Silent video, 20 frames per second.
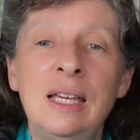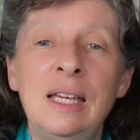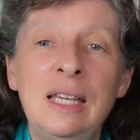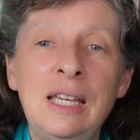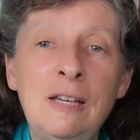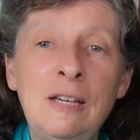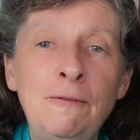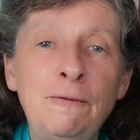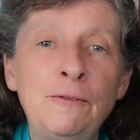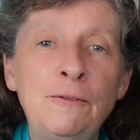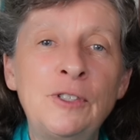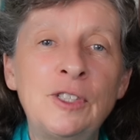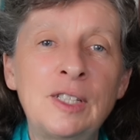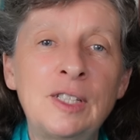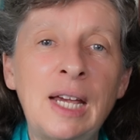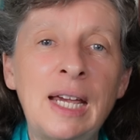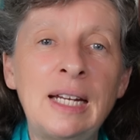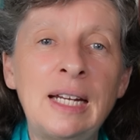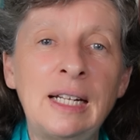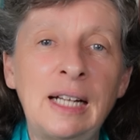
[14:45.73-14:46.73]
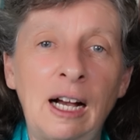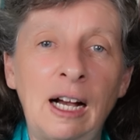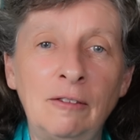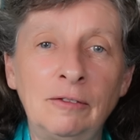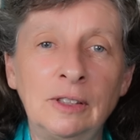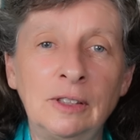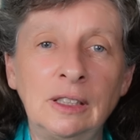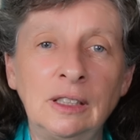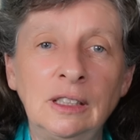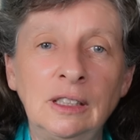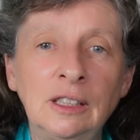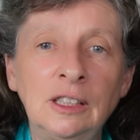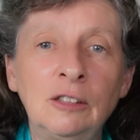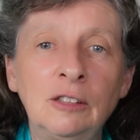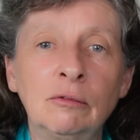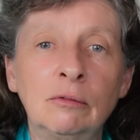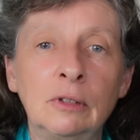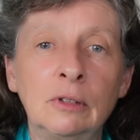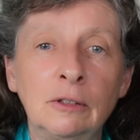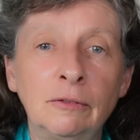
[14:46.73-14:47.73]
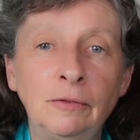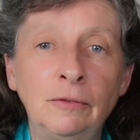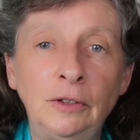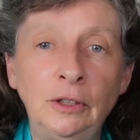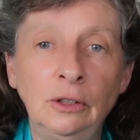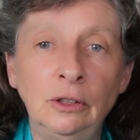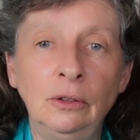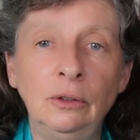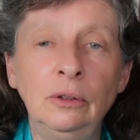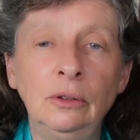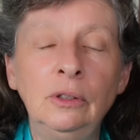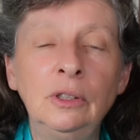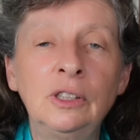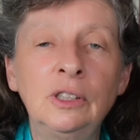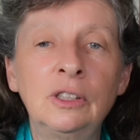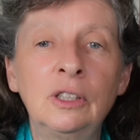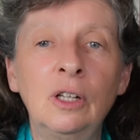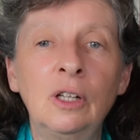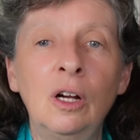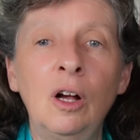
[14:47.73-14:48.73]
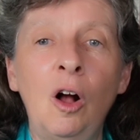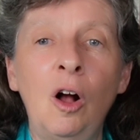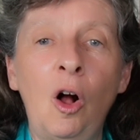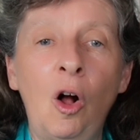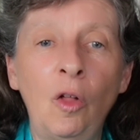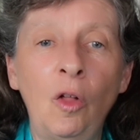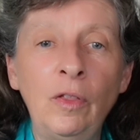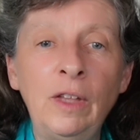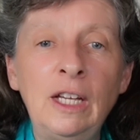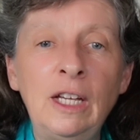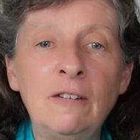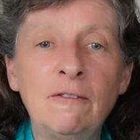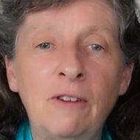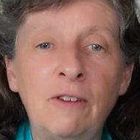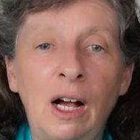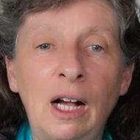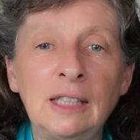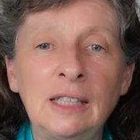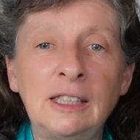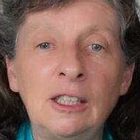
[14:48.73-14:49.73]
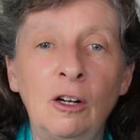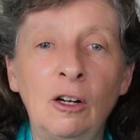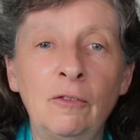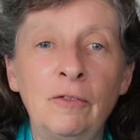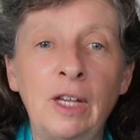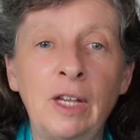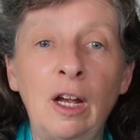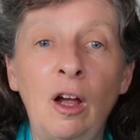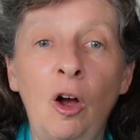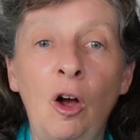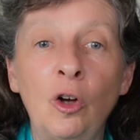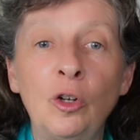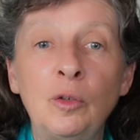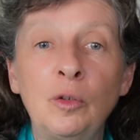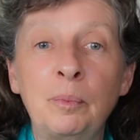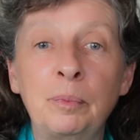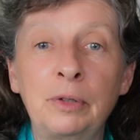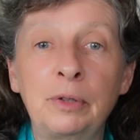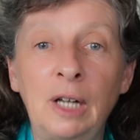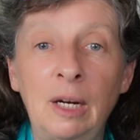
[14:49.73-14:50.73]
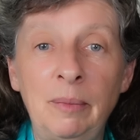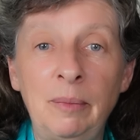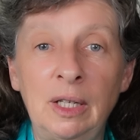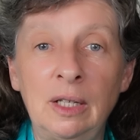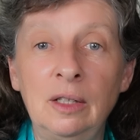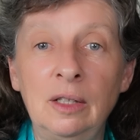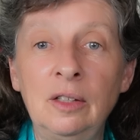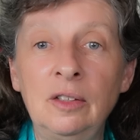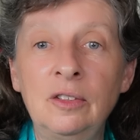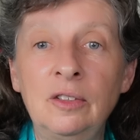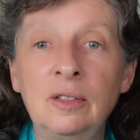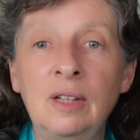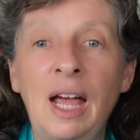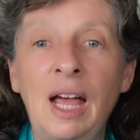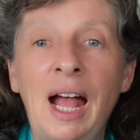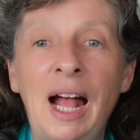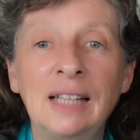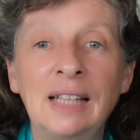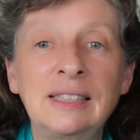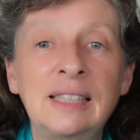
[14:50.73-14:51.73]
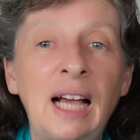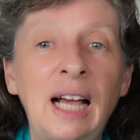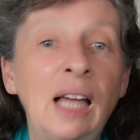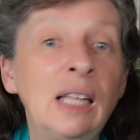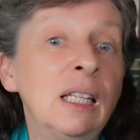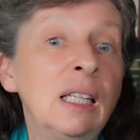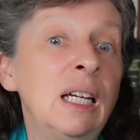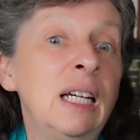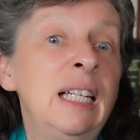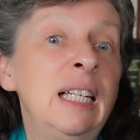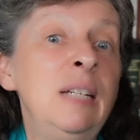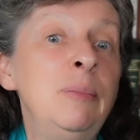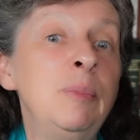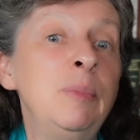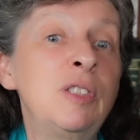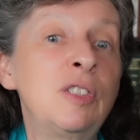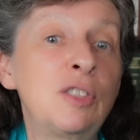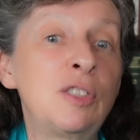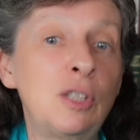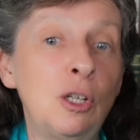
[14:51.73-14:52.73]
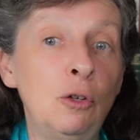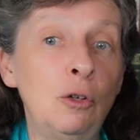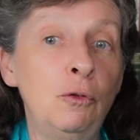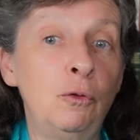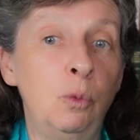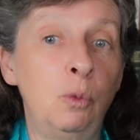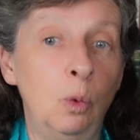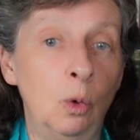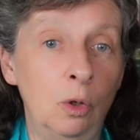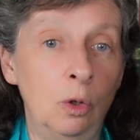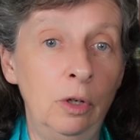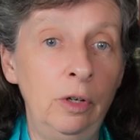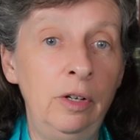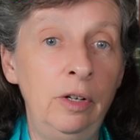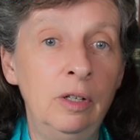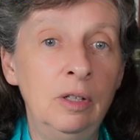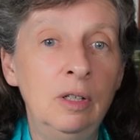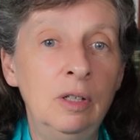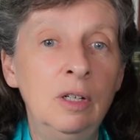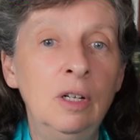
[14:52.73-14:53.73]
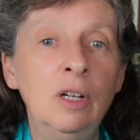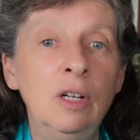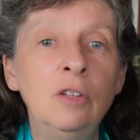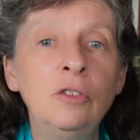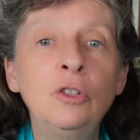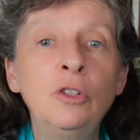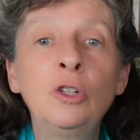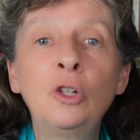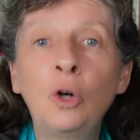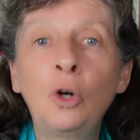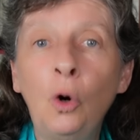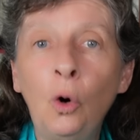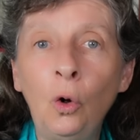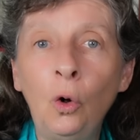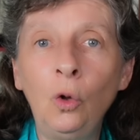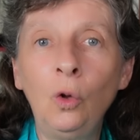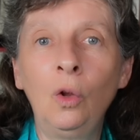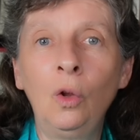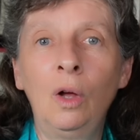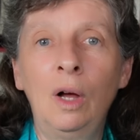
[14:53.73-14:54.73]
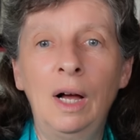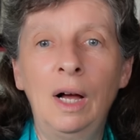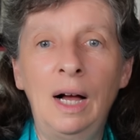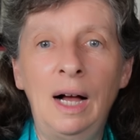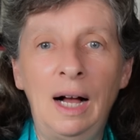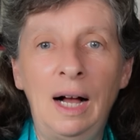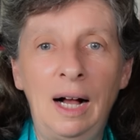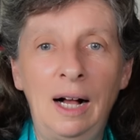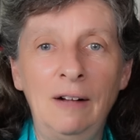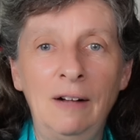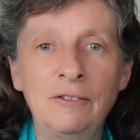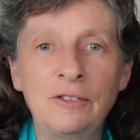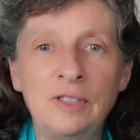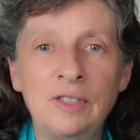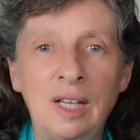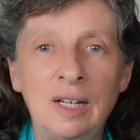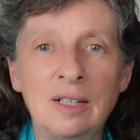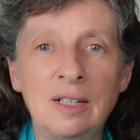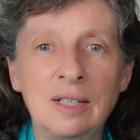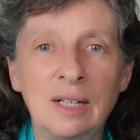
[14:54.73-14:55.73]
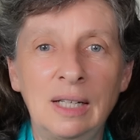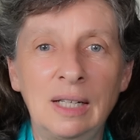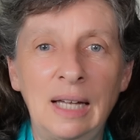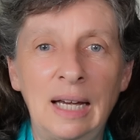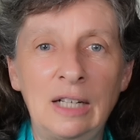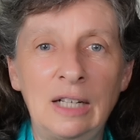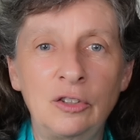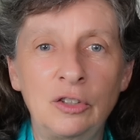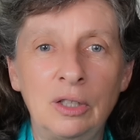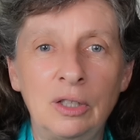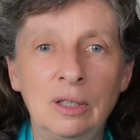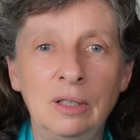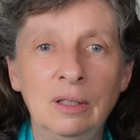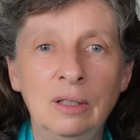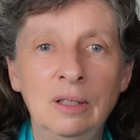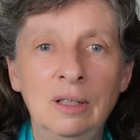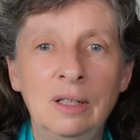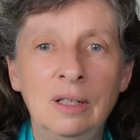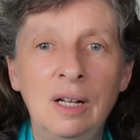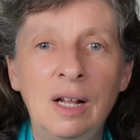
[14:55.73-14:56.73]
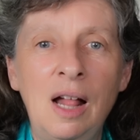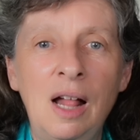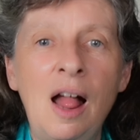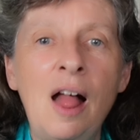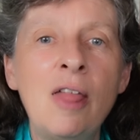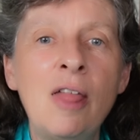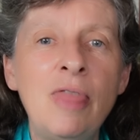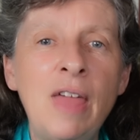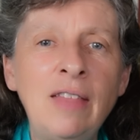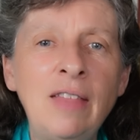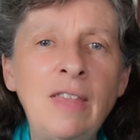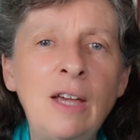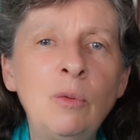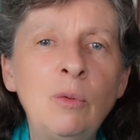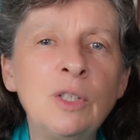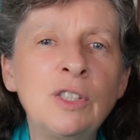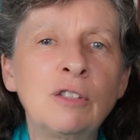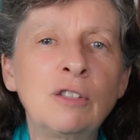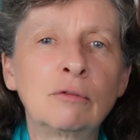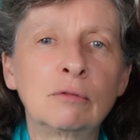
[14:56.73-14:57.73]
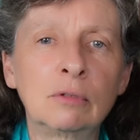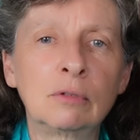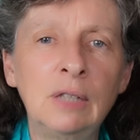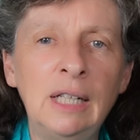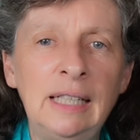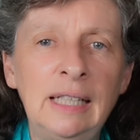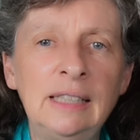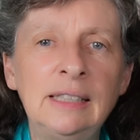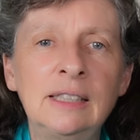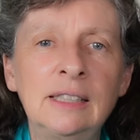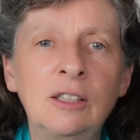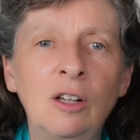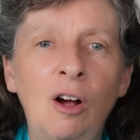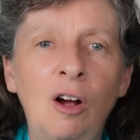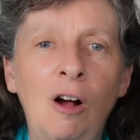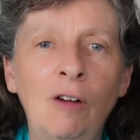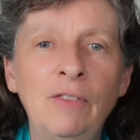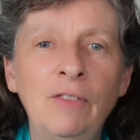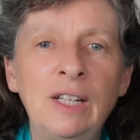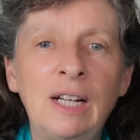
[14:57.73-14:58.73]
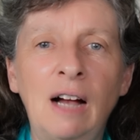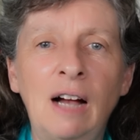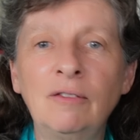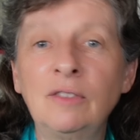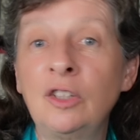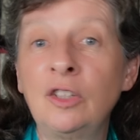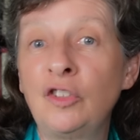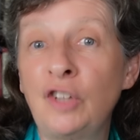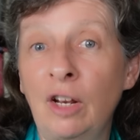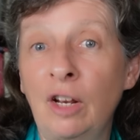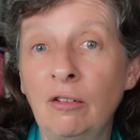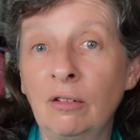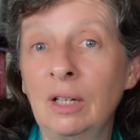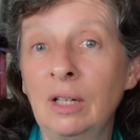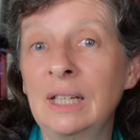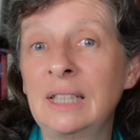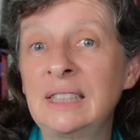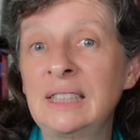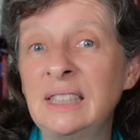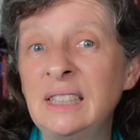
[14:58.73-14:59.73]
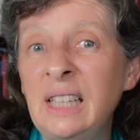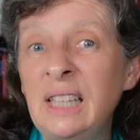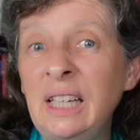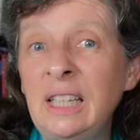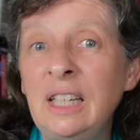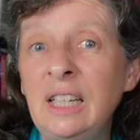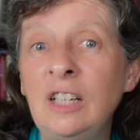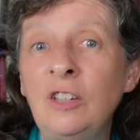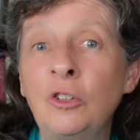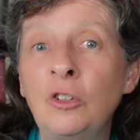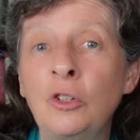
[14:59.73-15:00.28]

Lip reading: If state governors refused, on the advice of their own premiers, as Cutler himself would, to call a half-Senate election, then there was a risk of the Governor-General acceding